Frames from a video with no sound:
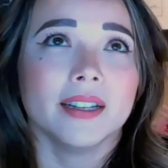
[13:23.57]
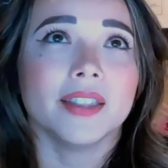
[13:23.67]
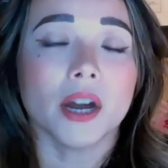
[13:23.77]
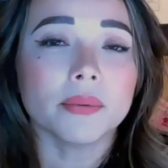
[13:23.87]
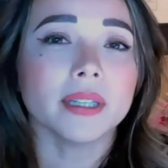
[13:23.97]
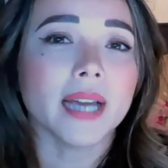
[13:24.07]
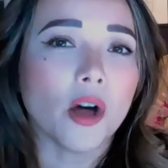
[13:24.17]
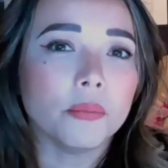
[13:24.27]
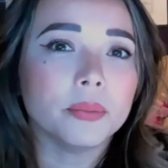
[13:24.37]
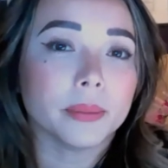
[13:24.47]
that really
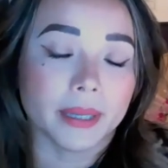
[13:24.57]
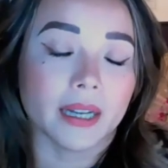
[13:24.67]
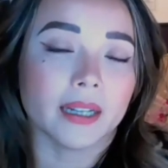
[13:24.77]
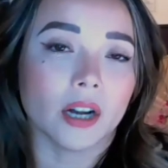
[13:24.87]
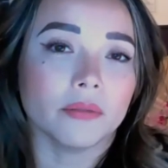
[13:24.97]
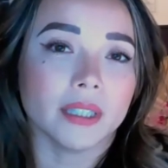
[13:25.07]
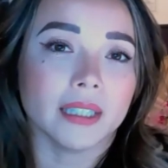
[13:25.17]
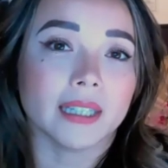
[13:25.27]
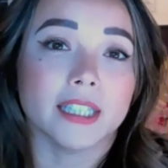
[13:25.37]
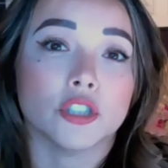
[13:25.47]
helped me. I got really
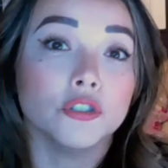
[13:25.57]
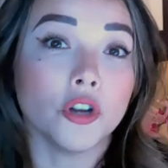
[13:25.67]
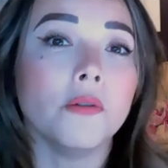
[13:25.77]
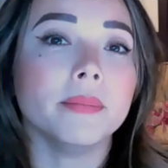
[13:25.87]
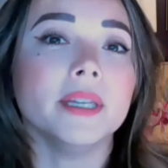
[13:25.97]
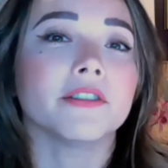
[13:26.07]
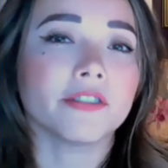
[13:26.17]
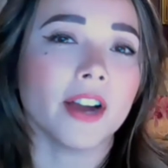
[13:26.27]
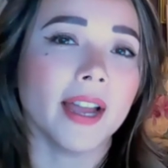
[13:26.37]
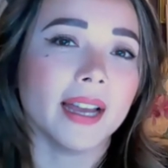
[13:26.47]
lucky. So don't be
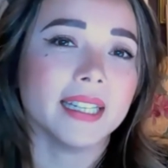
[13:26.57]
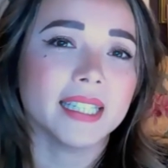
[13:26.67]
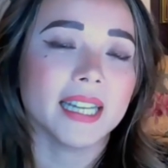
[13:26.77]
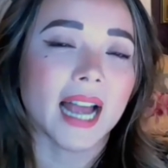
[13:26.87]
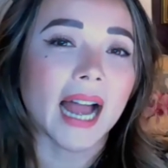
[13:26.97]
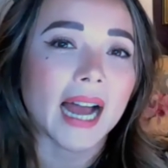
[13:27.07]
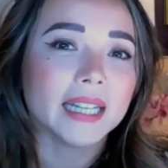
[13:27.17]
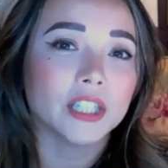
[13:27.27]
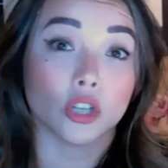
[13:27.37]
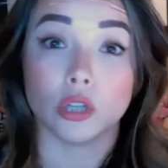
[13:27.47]
afraid to
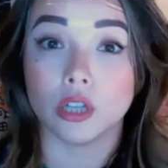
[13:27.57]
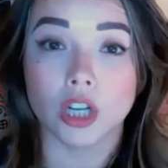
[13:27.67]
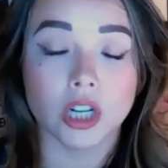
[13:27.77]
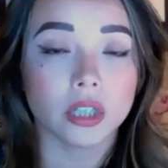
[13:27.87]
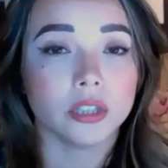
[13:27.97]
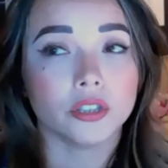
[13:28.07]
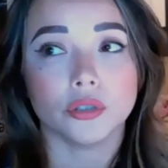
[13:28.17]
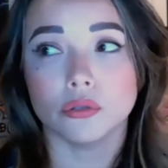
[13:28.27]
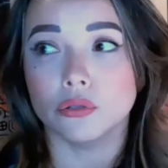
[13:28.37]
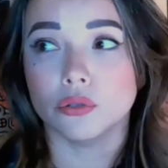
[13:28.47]
to clerk,
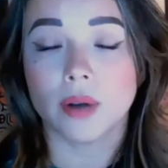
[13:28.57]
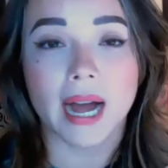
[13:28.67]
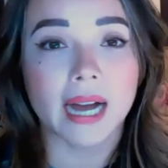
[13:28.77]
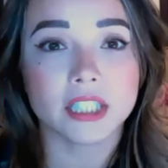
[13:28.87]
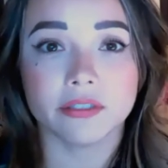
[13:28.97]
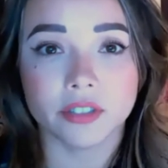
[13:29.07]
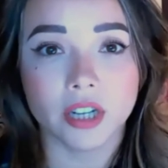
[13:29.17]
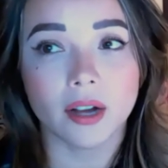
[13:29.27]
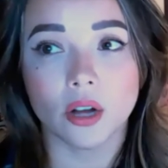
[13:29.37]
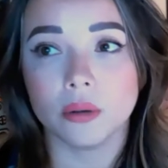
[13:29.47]
to ask for
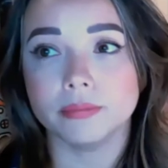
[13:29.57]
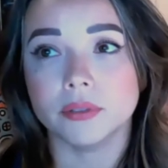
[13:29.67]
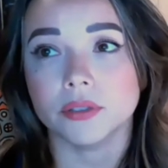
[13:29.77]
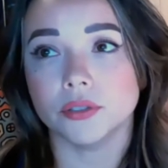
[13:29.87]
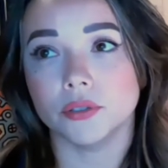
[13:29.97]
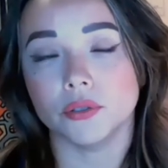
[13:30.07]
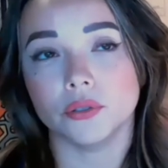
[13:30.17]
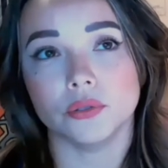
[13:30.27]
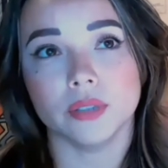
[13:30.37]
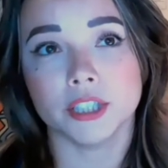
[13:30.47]
help,
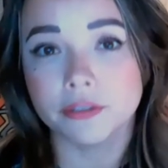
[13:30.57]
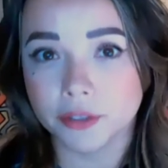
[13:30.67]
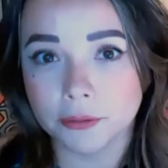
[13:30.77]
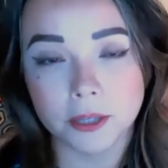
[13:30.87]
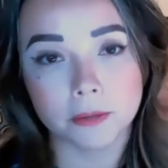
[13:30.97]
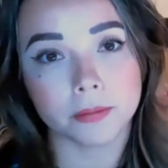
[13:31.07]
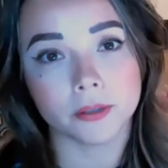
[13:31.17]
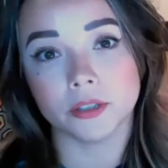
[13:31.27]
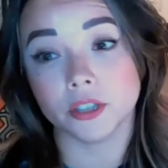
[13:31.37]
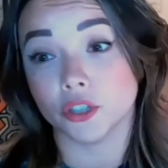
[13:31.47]
to interview
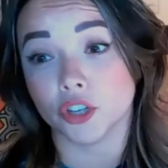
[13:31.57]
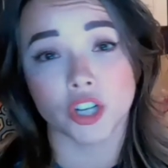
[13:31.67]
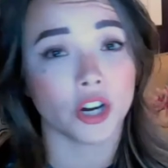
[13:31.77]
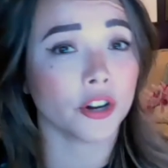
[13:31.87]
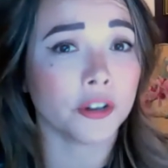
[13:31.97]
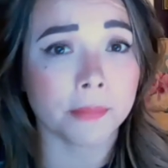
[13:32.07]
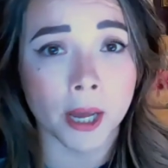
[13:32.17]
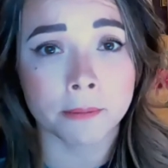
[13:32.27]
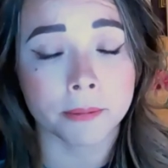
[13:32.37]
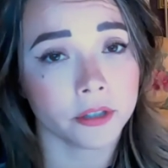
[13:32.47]
people, to share your
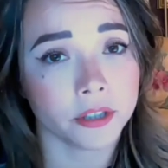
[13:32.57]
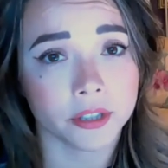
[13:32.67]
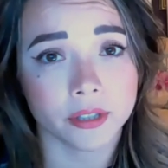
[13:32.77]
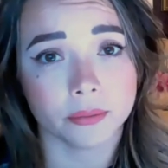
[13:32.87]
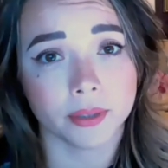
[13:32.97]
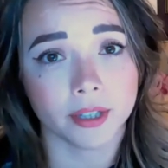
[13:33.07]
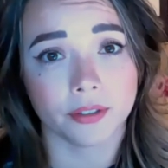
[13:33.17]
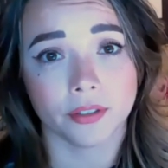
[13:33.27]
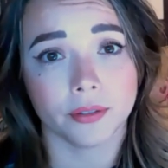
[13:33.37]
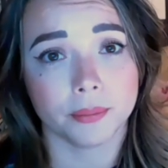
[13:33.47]
papers
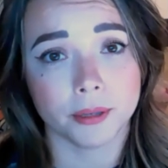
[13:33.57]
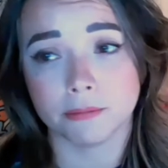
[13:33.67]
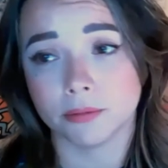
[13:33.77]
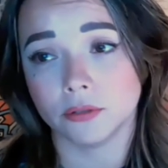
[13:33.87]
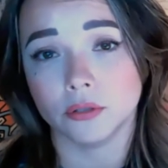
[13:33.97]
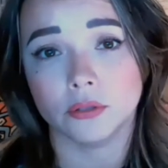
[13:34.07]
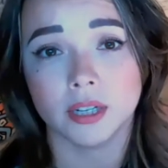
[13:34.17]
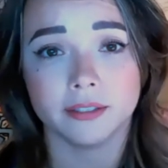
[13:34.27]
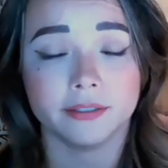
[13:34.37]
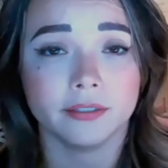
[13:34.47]
with people who
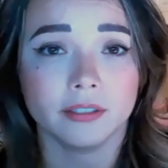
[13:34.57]
have